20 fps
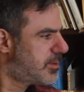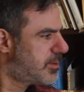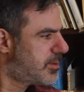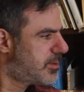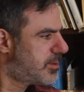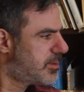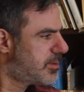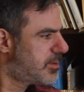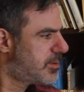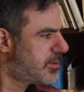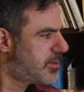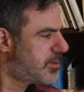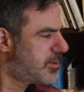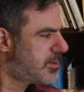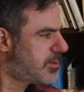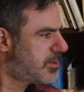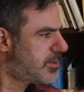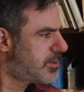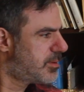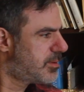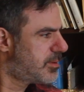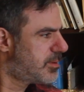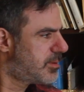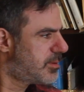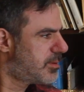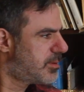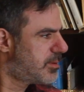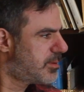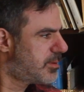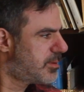
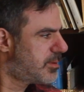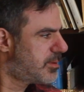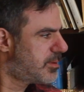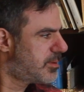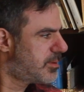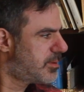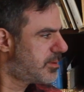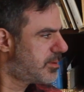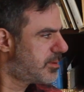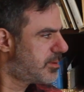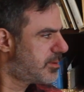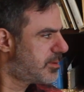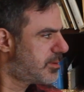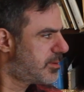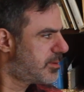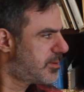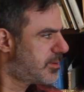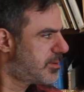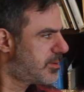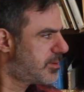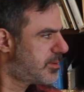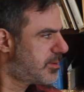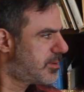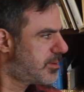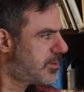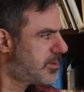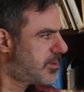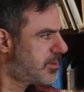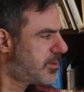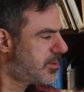
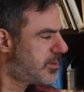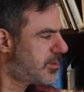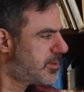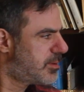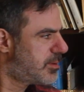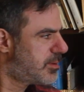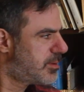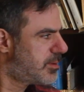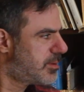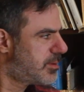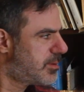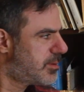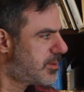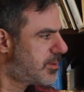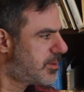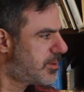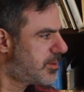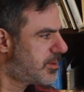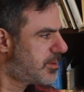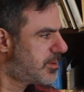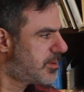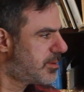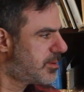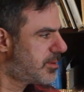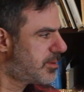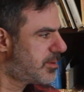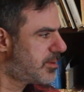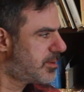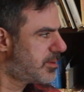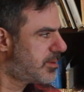
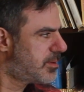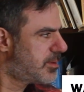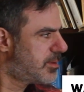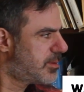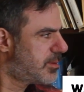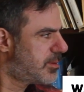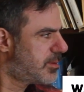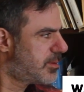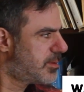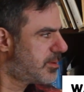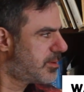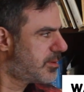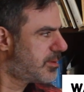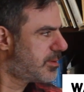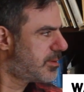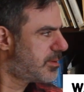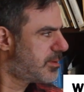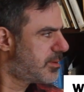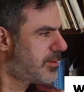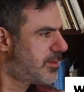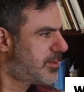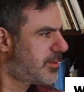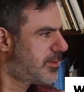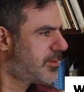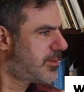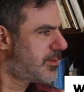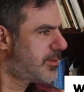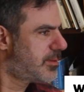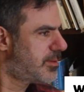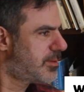The person shown says nothing.